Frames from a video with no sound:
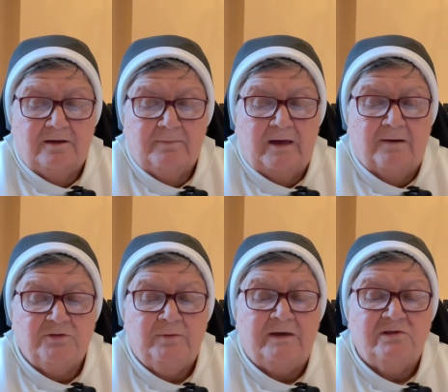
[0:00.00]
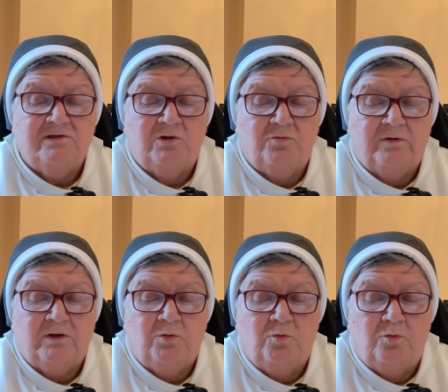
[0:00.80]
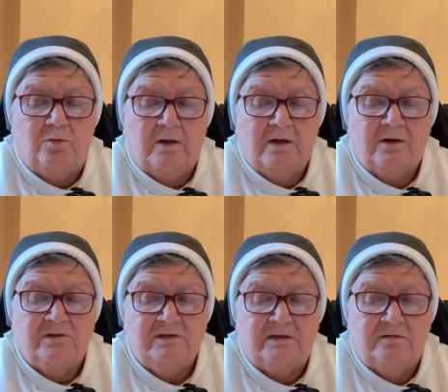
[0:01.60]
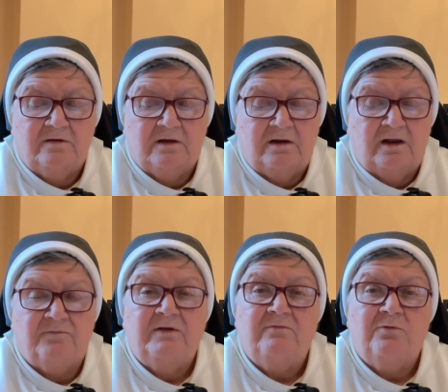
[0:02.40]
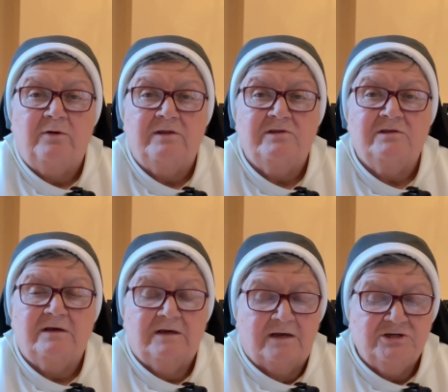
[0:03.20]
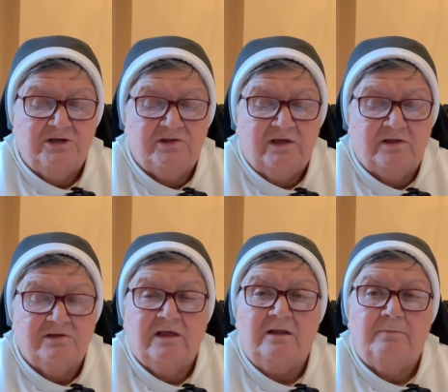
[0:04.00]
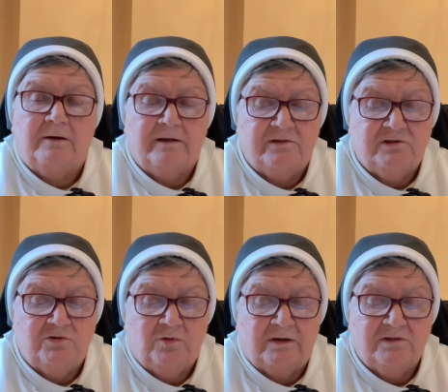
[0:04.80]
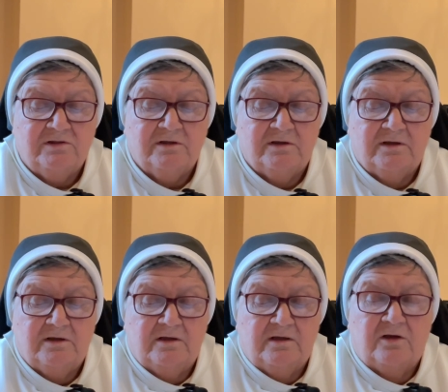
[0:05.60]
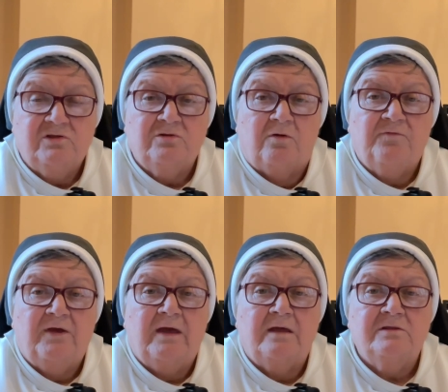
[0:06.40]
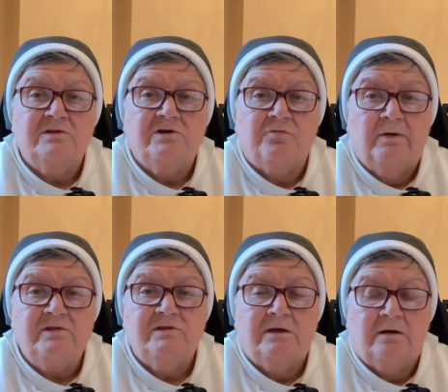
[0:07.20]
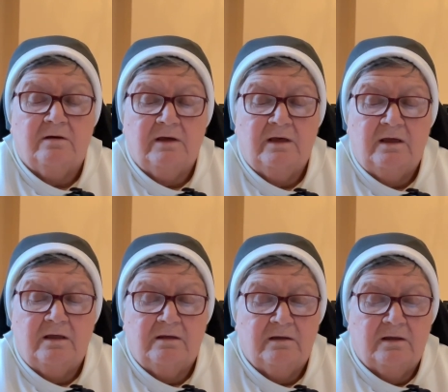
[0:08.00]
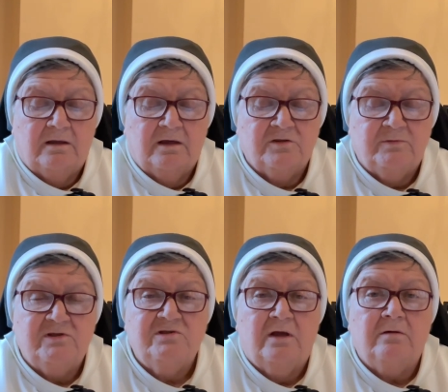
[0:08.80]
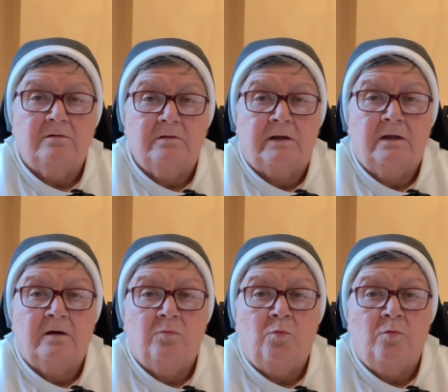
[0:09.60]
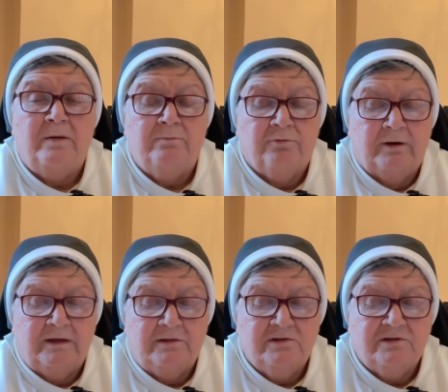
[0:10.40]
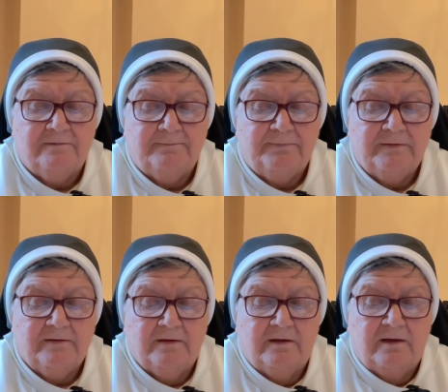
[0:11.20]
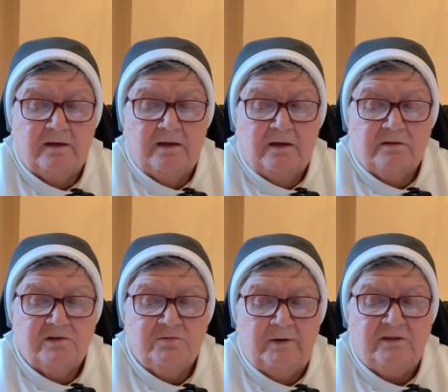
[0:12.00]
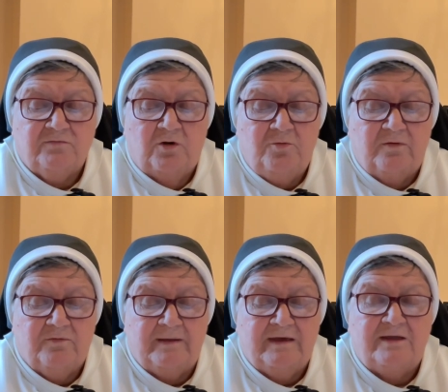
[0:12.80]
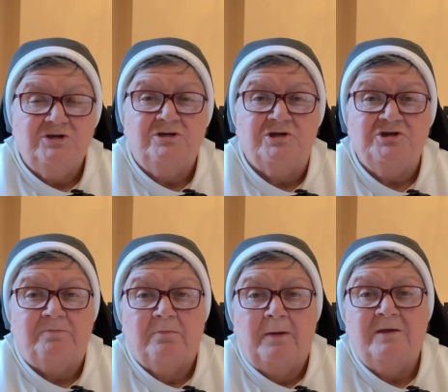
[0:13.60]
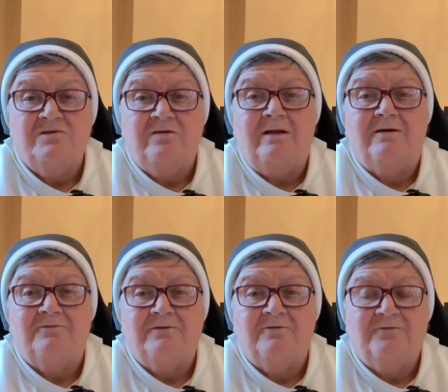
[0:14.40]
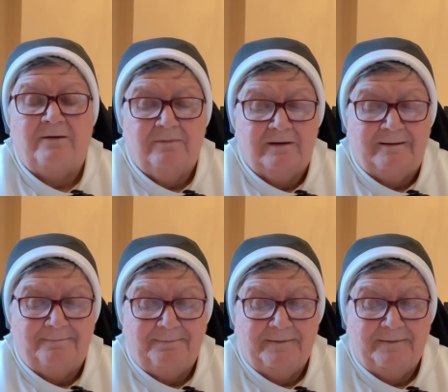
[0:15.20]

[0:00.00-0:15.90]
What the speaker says: Perhaps we can still recall her tender and loving voice as she sings lullabies to us, her soft hands caressing our hair as we snuggle in her warm embrace. The sweet aroma from the kitchen as she prepares dinner for the family.